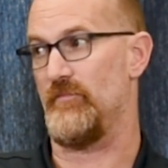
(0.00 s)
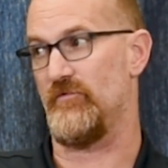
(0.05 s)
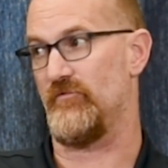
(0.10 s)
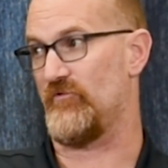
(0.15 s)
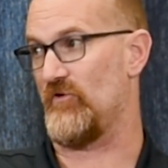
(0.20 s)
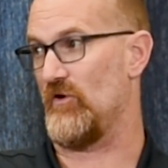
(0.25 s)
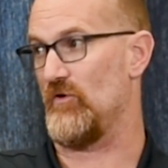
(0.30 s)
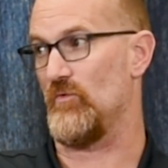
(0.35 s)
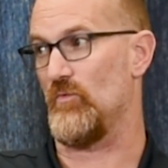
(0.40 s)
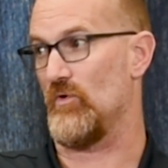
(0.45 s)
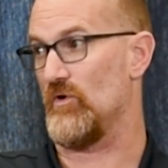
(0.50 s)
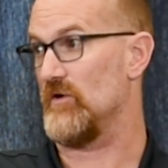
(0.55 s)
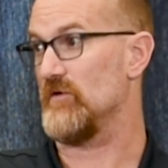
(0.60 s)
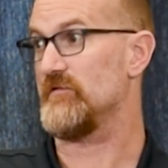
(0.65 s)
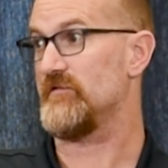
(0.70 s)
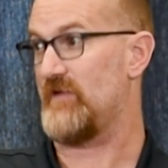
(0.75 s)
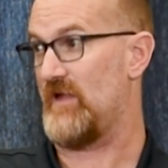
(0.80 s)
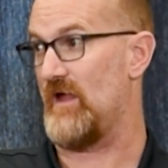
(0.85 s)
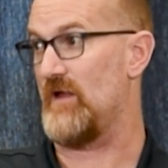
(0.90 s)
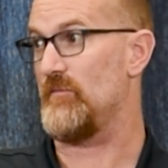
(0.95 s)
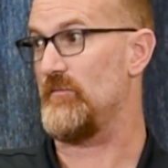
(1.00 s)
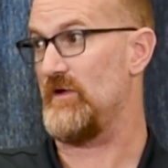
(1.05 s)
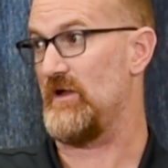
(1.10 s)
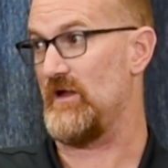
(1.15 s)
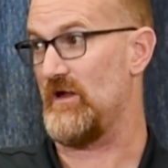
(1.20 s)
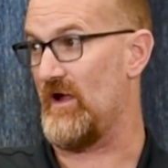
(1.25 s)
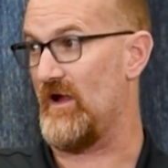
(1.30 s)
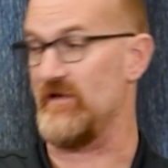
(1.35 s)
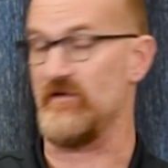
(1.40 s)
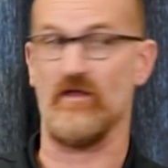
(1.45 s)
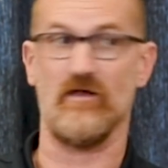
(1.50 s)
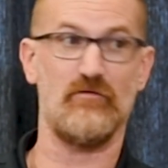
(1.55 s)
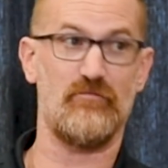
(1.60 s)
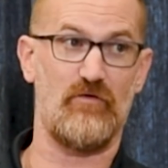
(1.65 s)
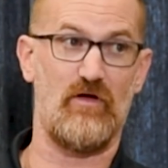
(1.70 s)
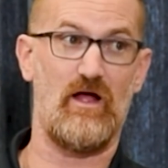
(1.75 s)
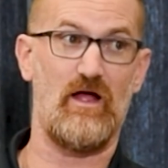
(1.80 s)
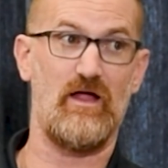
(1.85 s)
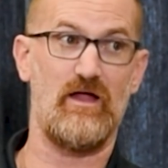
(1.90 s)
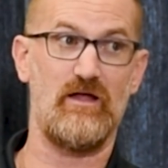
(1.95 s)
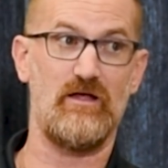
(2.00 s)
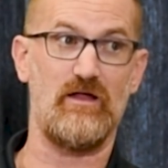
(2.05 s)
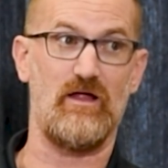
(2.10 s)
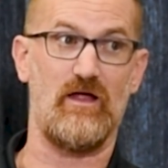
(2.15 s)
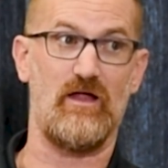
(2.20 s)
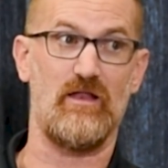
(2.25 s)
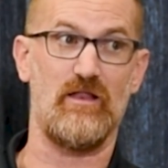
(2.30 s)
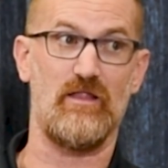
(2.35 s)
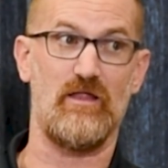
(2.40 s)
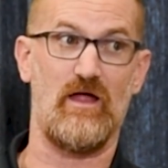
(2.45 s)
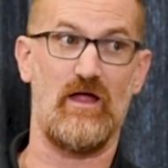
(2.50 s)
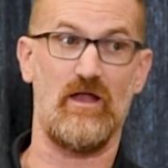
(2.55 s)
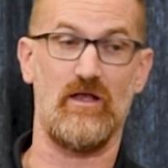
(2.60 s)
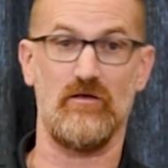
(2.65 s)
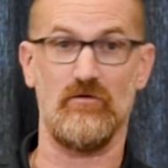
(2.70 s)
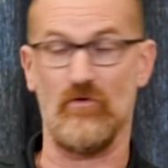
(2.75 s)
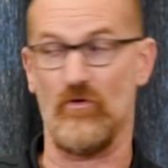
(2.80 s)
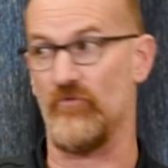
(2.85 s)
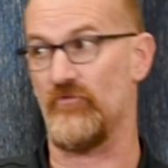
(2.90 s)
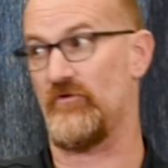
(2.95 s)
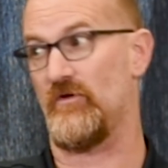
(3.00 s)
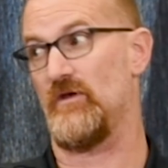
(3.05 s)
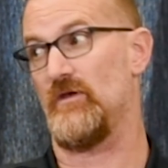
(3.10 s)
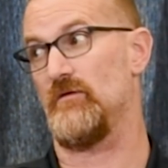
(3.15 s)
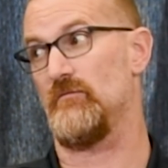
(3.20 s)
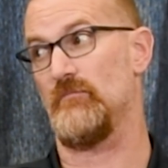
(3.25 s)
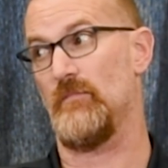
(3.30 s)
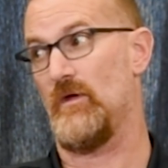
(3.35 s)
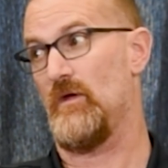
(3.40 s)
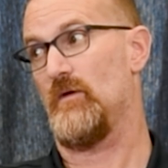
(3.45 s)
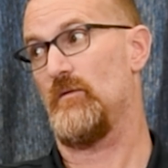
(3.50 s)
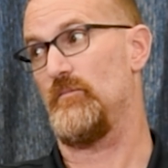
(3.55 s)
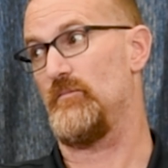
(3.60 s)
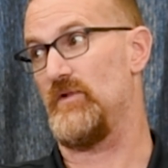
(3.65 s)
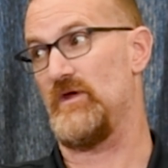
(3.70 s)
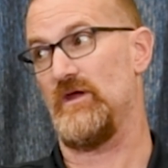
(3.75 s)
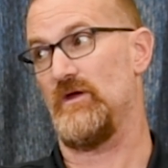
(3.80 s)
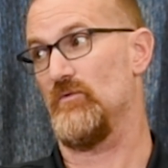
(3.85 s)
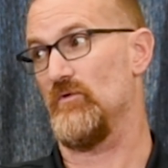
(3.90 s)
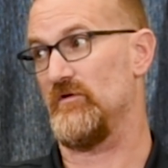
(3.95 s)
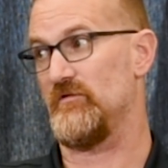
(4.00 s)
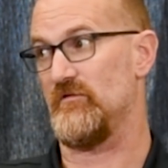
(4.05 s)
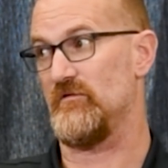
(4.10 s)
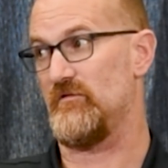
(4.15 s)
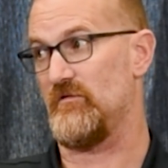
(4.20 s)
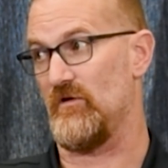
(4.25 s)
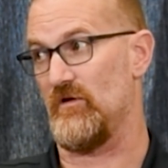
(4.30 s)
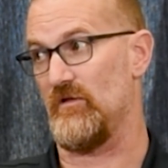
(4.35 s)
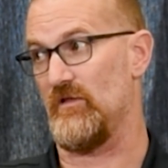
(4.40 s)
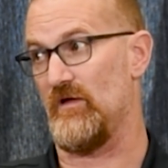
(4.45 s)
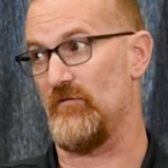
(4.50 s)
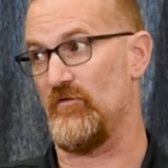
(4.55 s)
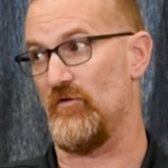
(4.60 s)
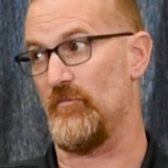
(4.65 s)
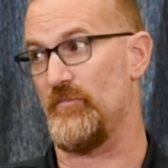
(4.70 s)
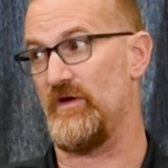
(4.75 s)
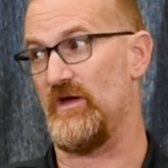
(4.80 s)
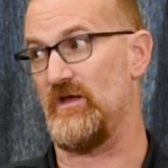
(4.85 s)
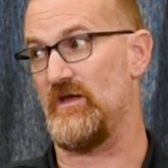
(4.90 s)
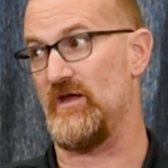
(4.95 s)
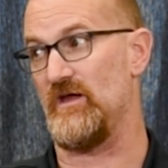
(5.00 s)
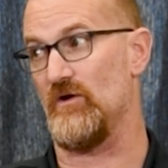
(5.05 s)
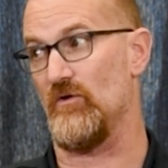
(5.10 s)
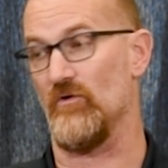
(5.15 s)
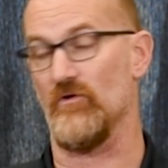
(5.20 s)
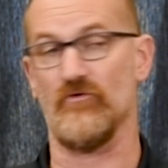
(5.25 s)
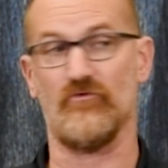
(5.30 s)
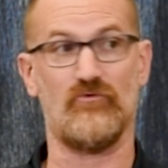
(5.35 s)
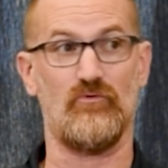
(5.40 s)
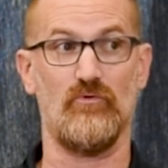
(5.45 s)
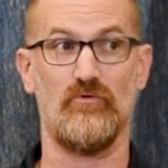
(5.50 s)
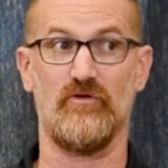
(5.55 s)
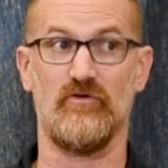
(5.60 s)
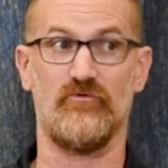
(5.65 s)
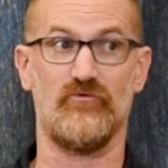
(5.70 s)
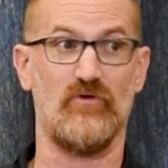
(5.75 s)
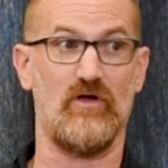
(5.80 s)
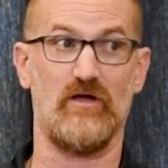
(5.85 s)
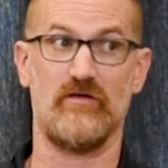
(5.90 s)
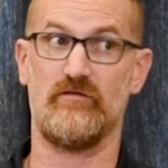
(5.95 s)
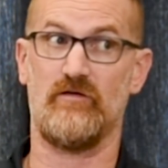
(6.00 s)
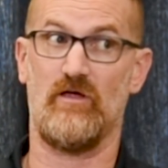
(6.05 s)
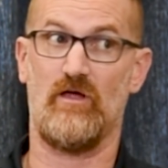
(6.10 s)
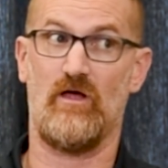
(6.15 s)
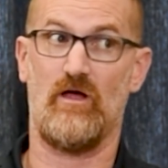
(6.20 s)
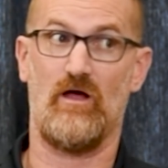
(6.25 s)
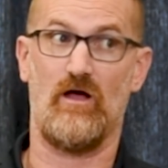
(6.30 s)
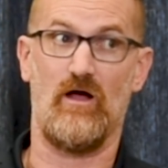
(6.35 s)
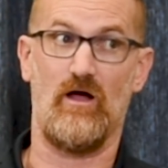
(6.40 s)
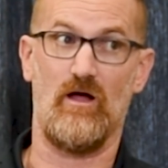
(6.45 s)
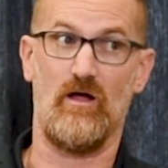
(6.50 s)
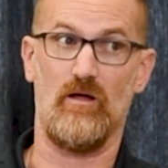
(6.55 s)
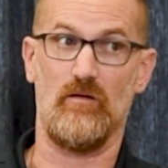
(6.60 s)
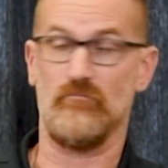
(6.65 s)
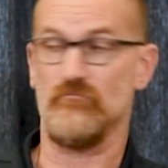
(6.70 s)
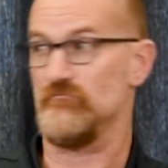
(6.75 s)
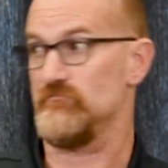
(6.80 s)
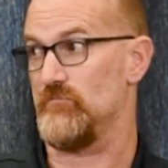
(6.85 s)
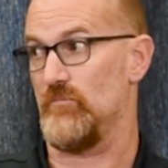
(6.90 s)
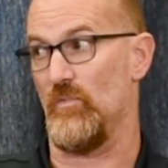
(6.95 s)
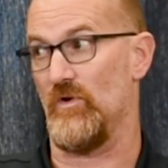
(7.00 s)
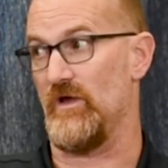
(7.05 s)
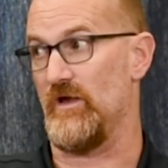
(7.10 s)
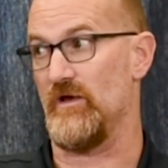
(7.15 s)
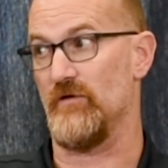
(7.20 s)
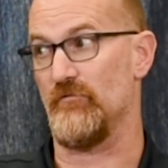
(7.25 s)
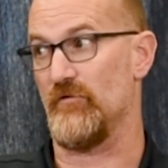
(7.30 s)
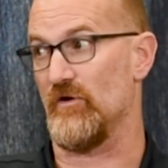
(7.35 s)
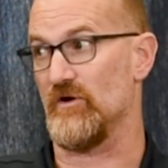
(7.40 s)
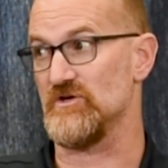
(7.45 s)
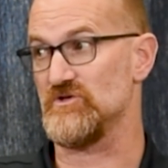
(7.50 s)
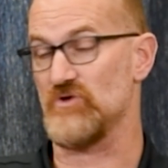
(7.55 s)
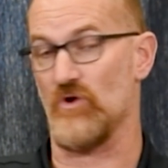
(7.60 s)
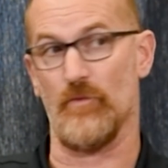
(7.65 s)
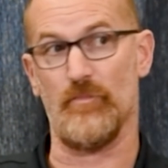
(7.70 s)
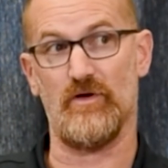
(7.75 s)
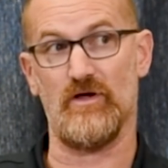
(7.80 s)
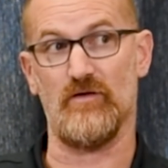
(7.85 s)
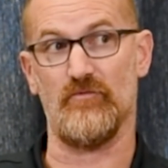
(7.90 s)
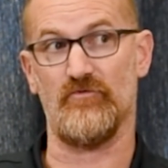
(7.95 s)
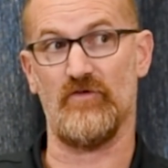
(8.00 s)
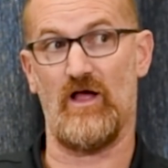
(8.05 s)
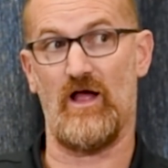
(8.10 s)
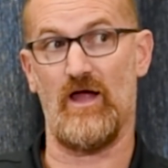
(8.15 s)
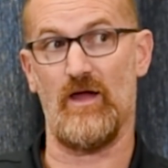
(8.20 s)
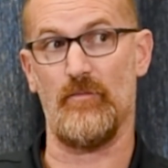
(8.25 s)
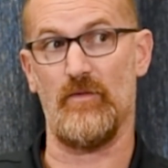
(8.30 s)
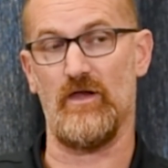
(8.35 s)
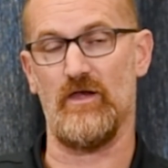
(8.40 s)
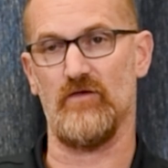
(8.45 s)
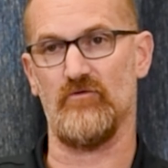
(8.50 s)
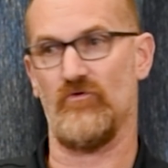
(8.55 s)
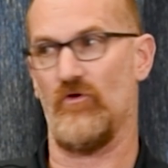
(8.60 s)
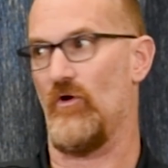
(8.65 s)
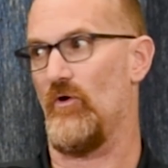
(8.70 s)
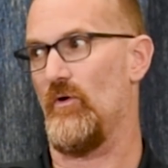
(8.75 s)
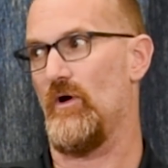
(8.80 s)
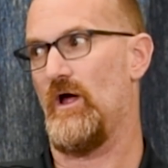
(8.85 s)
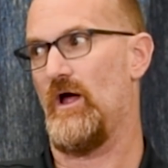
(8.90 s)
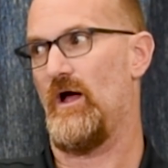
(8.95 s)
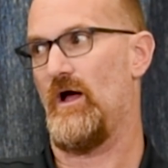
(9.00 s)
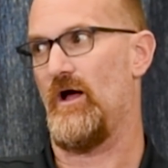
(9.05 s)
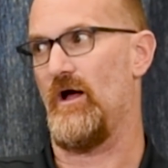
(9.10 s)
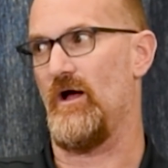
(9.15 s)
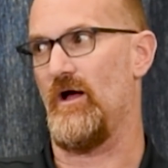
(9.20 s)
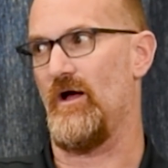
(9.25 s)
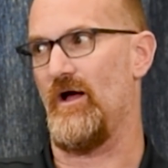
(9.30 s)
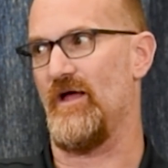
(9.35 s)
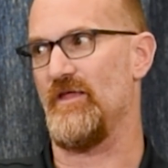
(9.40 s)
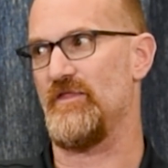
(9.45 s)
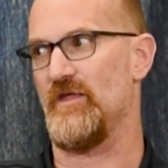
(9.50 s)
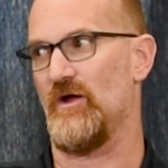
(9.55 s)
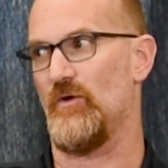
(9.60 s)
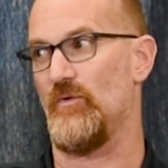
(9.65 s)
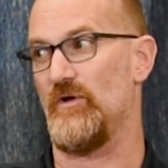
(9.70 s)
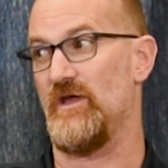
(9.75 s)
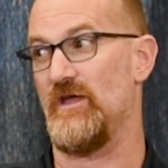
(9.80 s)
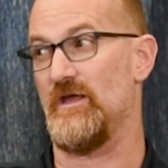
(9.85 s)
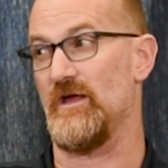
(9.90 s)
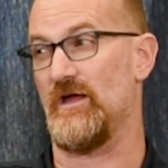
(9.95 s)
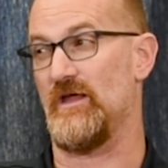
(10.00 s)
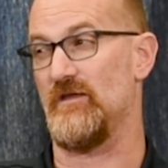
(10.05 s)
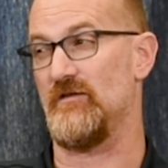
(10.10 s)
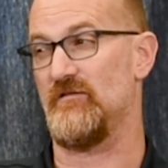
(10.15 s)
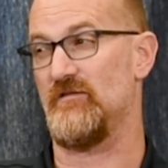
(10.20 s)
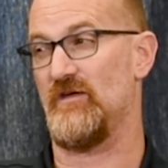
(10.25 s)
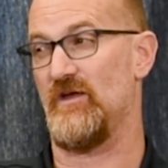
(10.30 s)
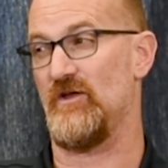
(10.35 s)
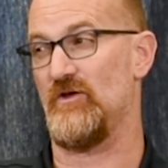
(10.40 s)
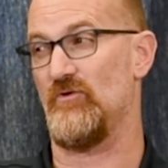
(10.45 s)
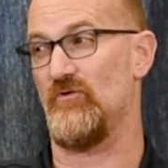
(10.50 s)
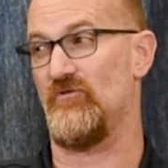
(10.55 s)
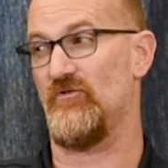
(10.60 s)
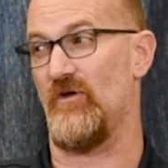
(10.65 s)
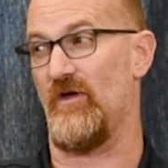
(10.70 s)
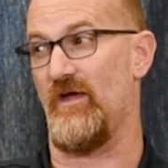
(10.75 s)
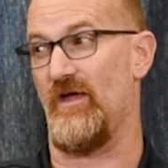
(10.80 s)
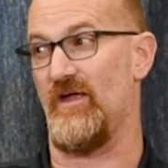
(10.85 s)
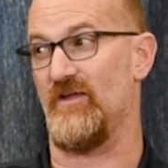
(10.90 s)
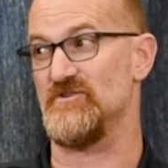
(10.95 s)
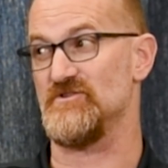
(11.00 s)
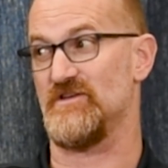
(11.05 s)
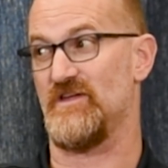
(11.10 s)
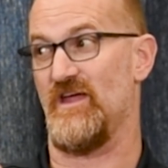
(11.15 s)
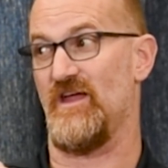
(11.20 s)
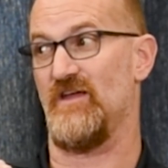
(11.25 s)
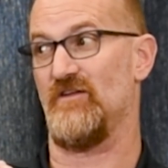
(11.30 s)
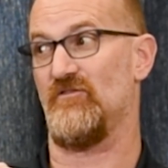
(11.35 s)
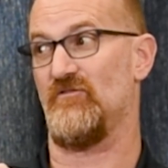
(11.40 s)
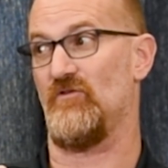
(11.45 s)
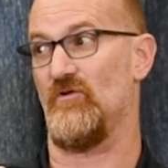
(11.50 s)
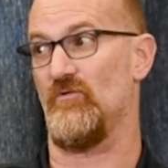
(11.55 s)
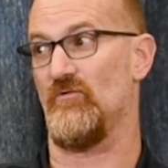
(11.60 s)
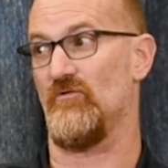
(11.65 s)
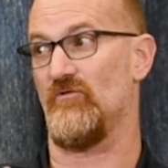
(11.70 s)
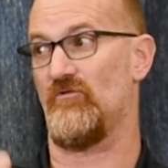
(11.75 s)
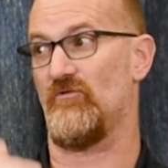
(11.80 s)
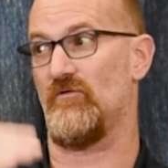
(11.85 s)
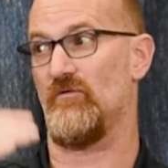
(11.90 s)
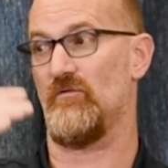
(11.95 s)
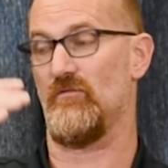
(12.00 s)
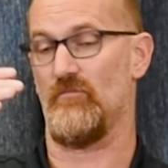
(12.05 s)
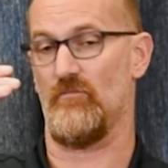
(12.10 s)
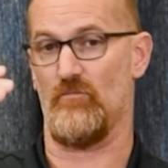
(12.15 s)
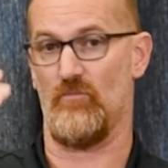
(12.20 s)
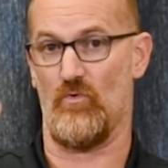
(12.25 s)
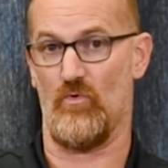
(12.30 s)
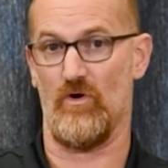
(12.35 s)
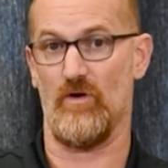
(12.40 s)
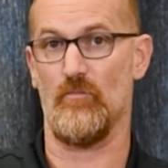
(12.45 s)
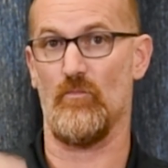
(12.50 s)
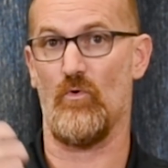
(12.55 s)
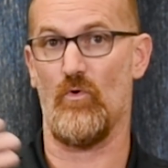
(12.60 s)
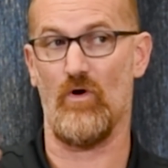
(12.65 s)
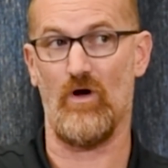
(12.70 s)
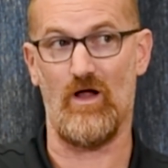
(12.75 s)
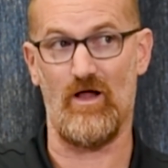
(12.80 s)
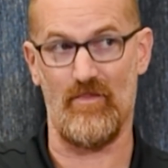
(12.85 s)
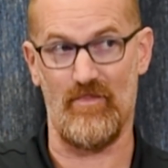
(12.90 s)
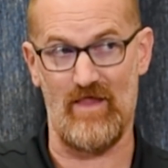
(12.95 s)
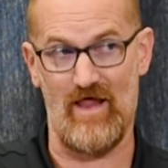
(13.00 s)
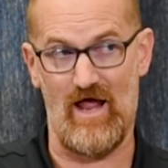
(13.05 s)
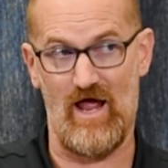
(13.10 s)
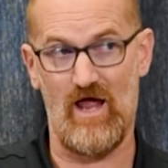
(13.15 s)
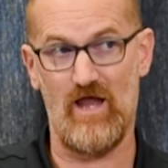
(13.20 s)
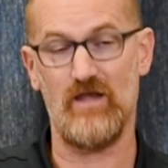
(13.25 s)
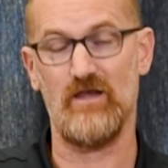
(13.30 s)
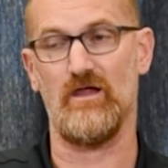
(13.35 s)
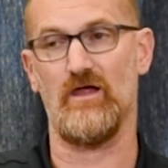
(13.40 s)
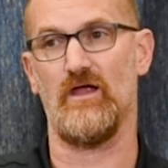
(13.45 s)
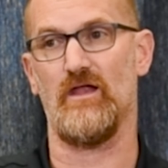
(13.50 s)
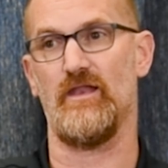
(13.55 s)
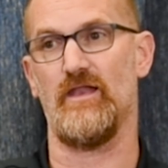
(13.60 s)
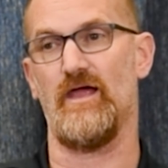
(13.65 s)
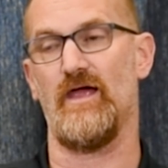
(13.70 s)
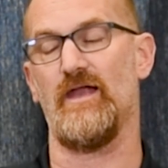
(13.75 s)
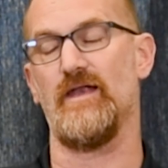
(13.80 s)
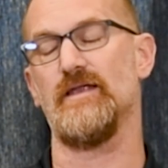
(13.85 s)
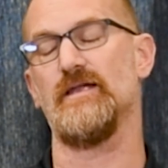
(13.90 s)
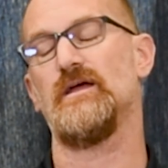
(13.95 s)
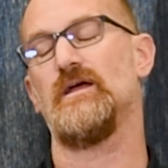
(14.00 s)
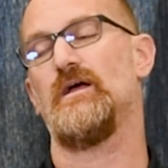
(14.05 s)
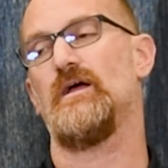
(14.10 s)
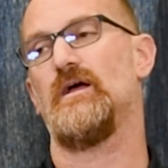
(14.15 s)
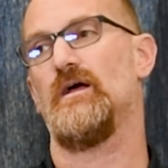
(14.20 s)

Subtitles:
Certain words can be identified, and then those can be risen to a level of PD or a school district in a very short period of time. And so I think we need to continue to educate students more and more on that, and then